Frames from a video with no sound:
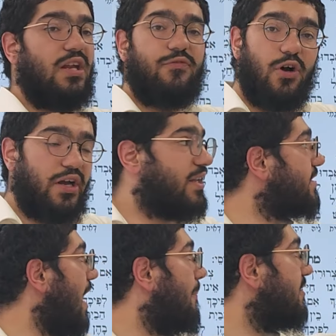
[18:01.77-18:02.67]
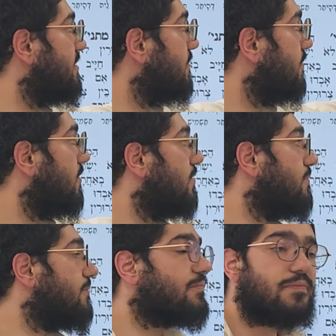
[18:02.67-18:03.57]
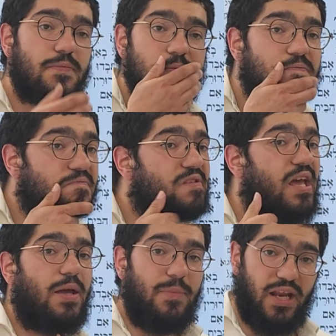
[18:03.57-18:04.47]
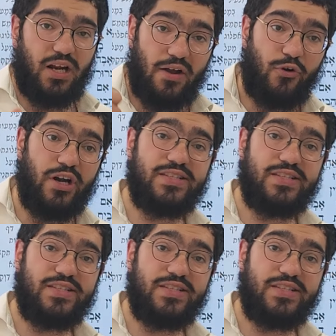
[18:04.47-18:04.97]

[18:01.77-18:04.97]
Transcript: if a oinus happens. Meaning Rav Huna